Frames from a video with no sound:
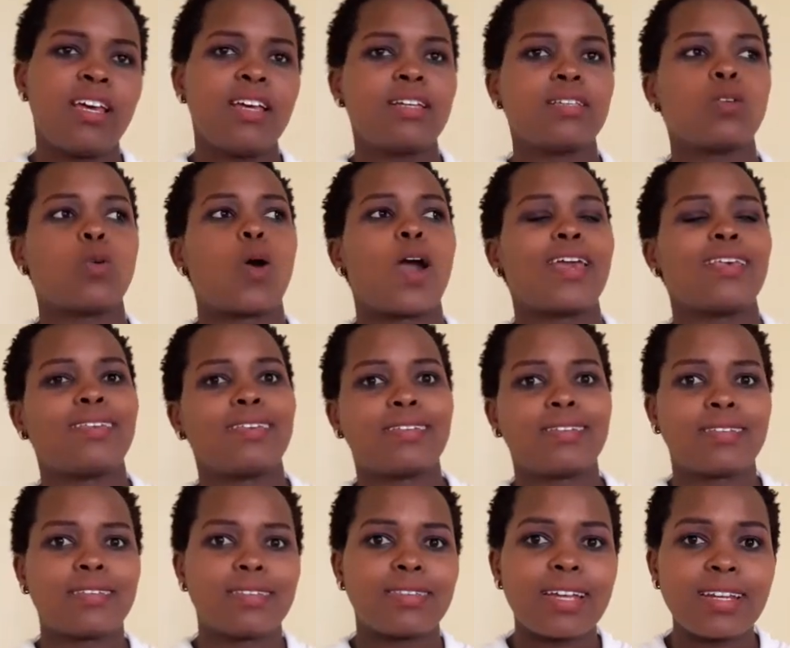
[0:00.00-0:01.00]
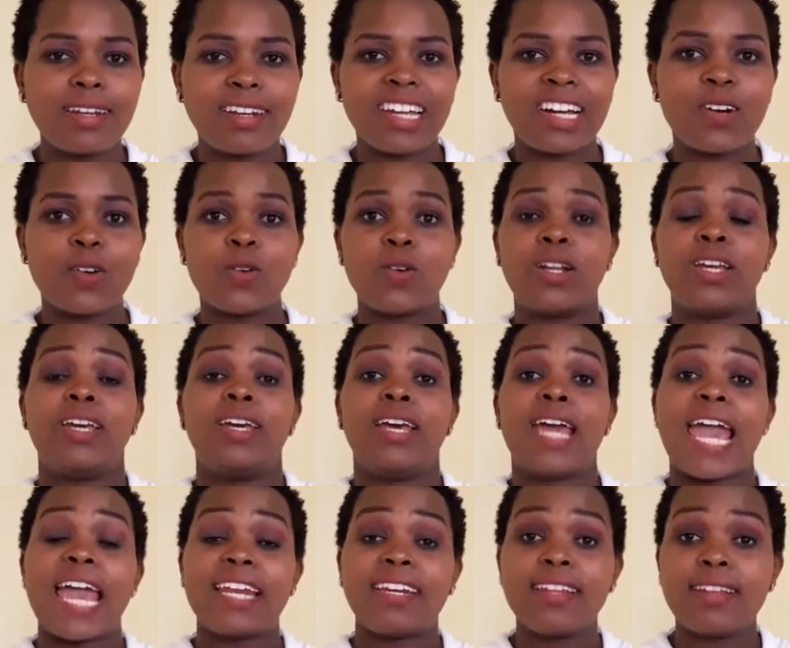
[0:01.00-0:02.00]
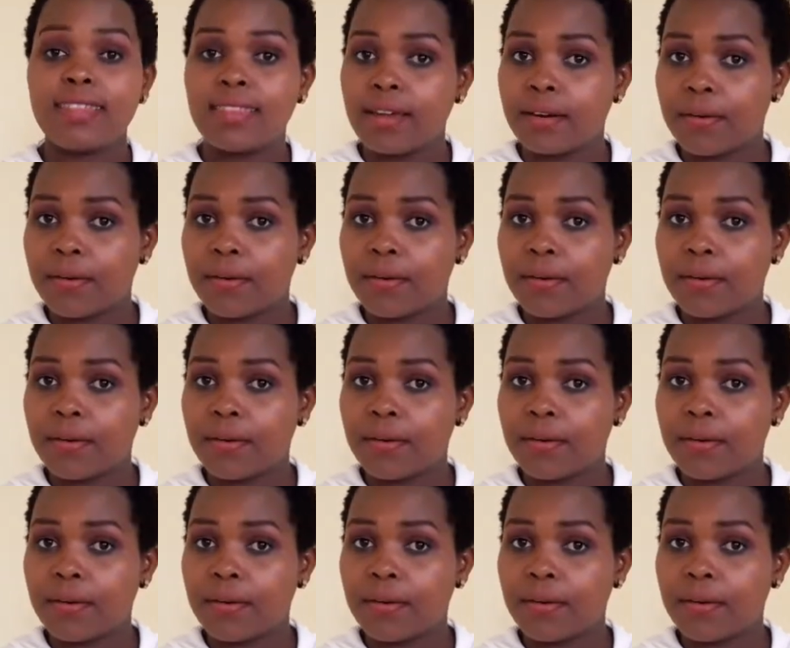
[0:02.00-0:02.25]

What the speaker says: So I sat down, I did the